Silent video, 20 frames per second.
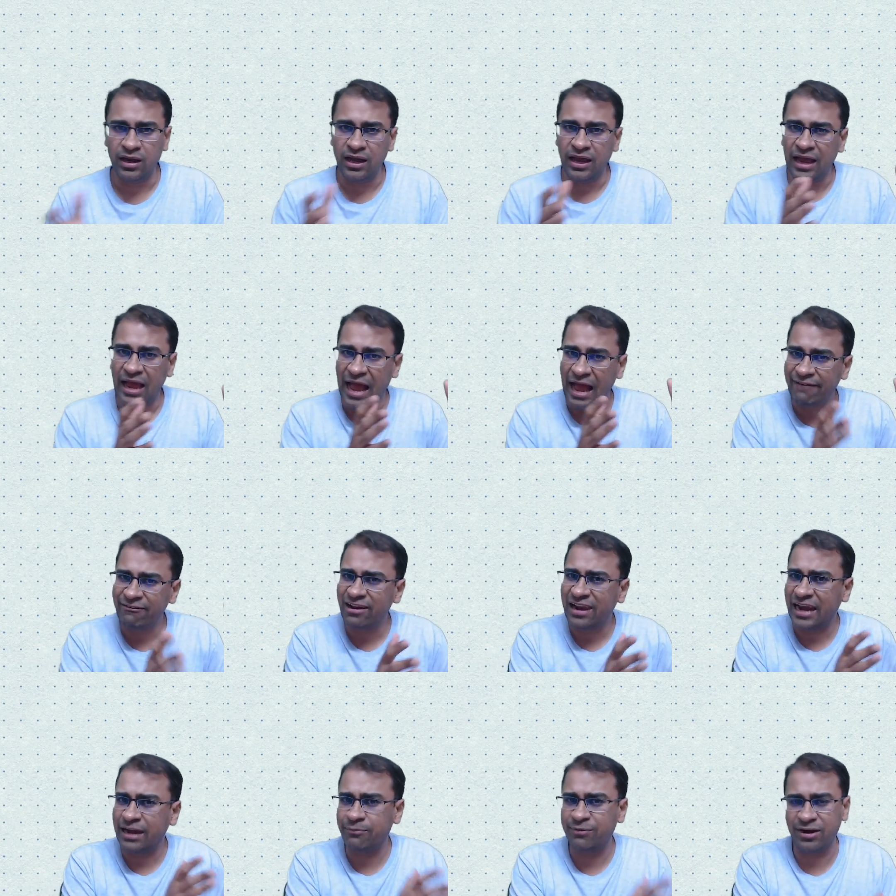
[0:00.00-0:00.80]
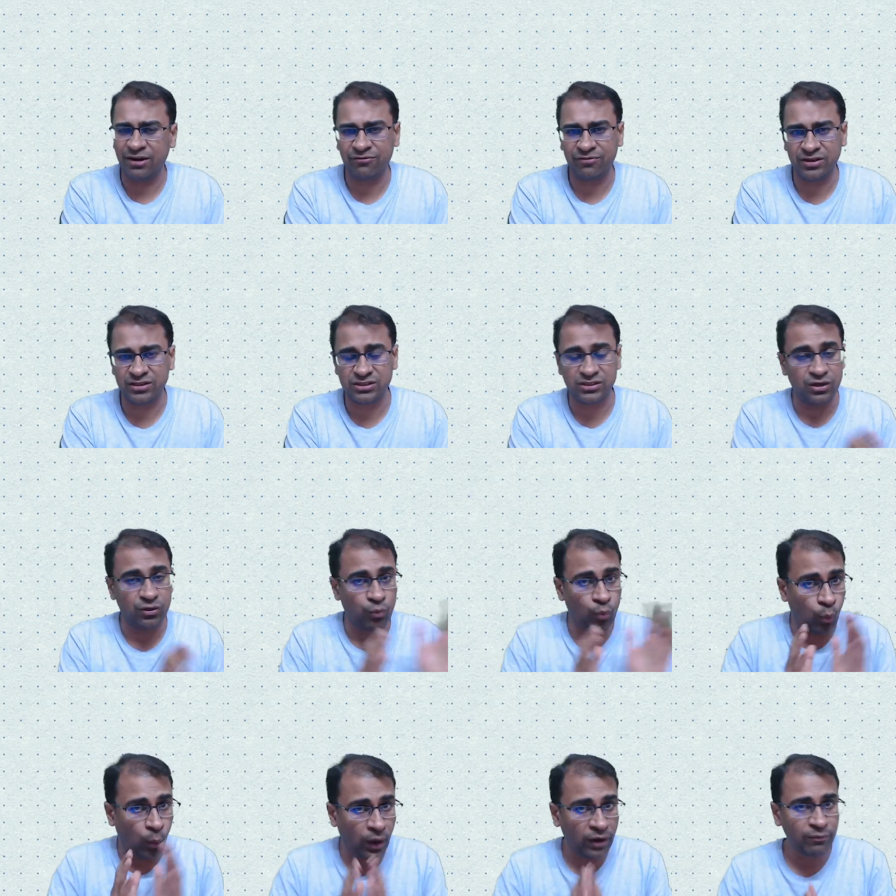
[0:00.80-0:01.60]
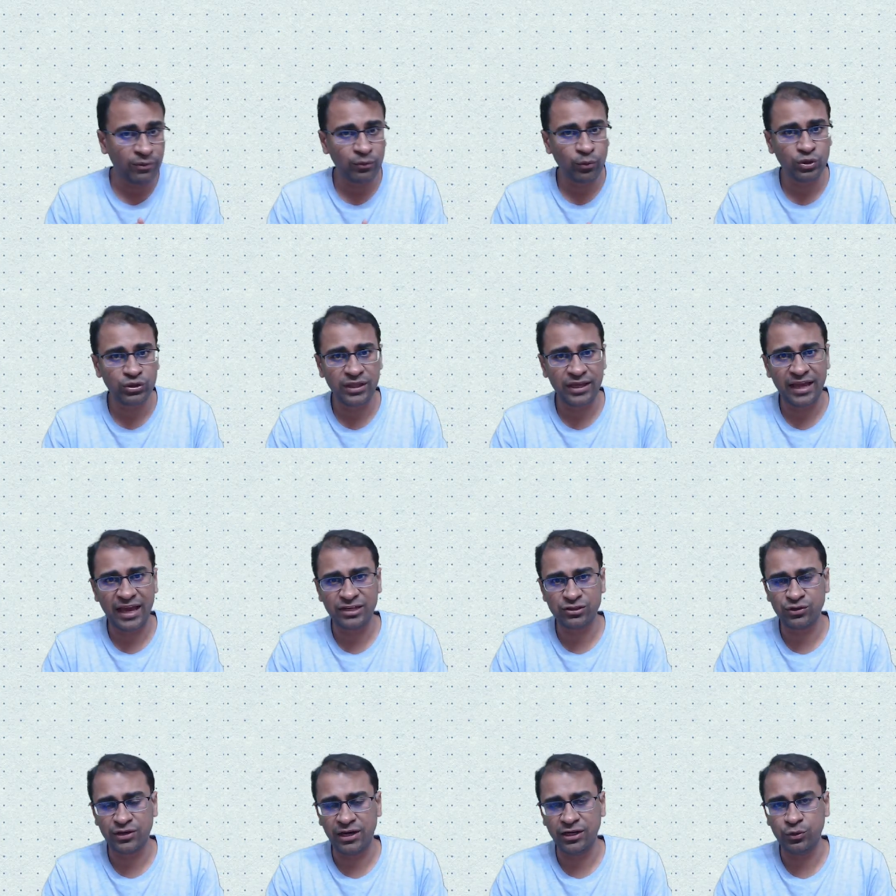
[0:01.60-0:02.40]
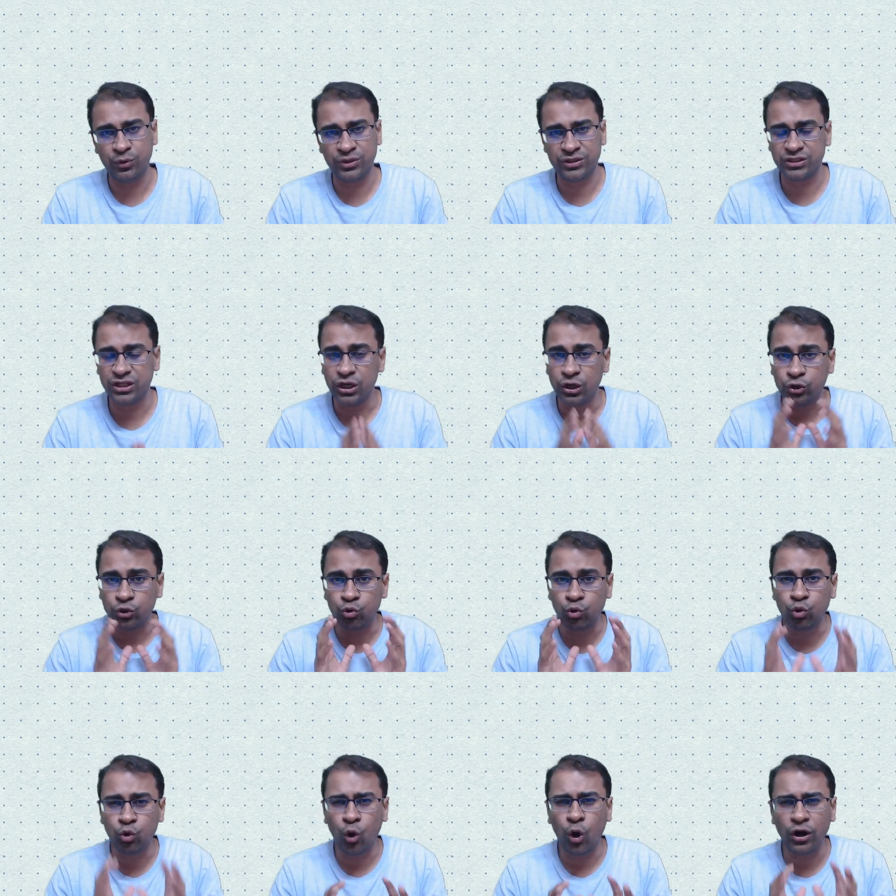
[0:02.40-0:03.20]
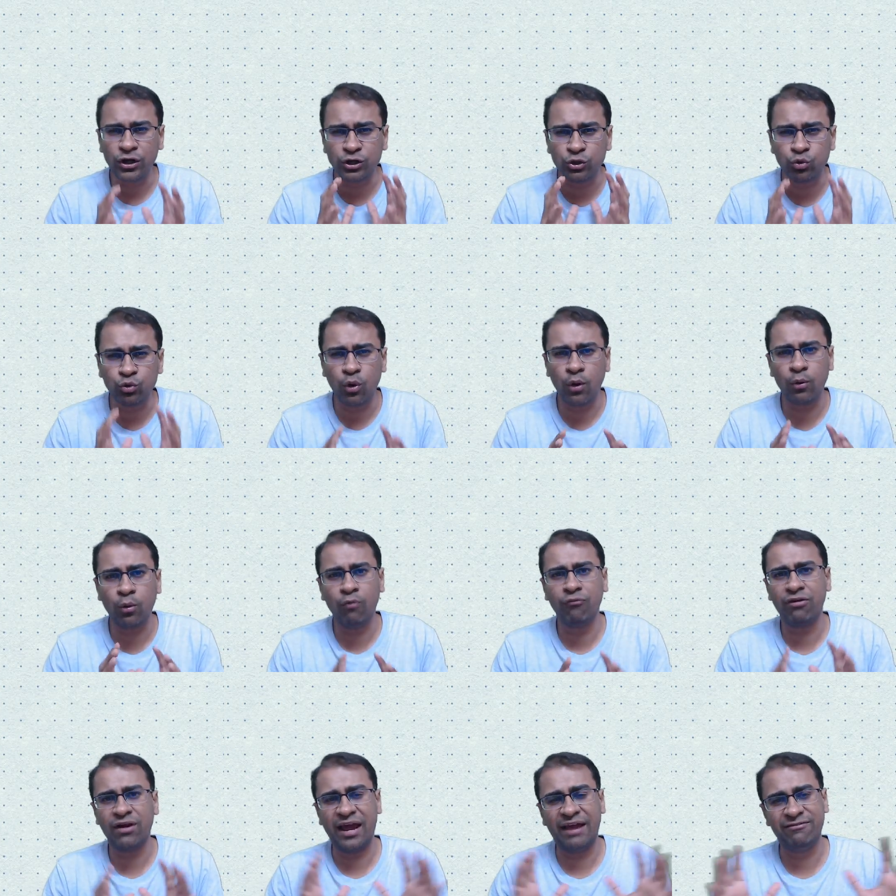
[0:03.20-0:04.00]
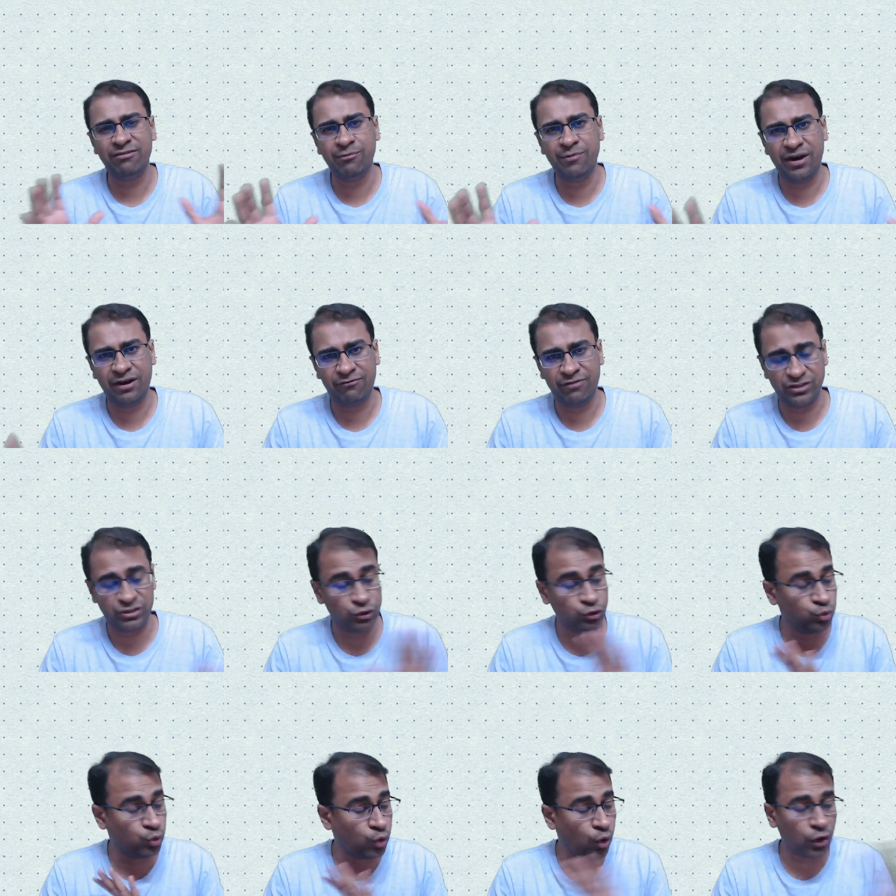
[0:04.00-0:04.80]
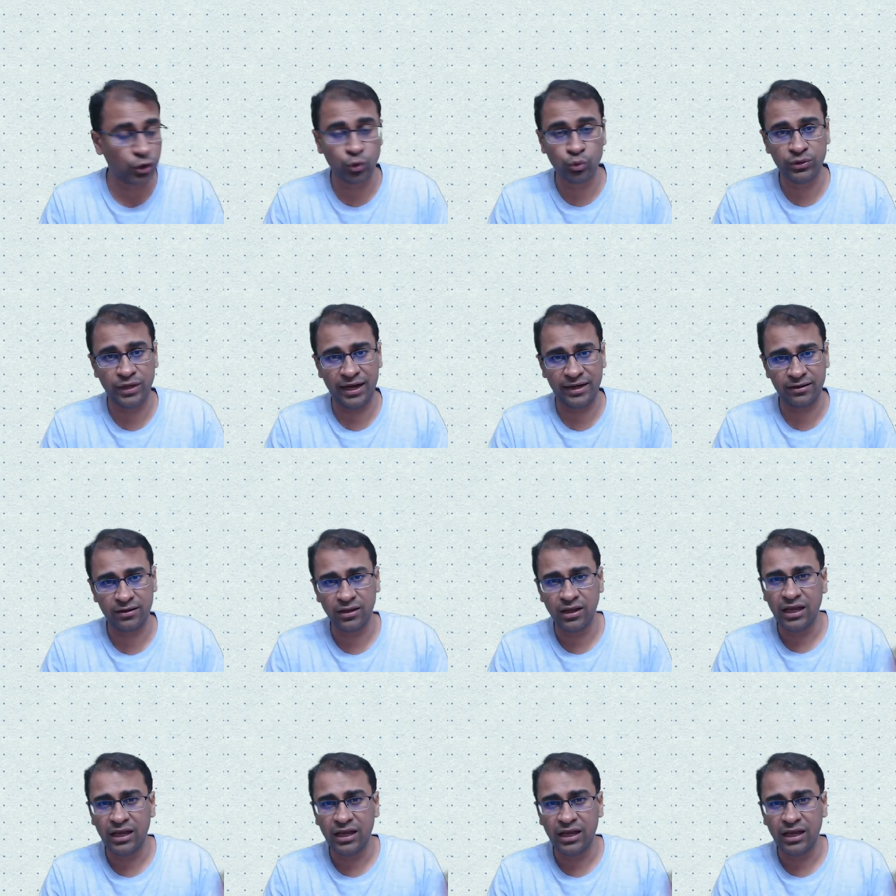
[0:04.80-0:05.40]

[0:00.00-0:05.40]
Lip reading: Have a light breakfast. One more thing I should tell you is, do not go for a heavy breakfast. Do not do that.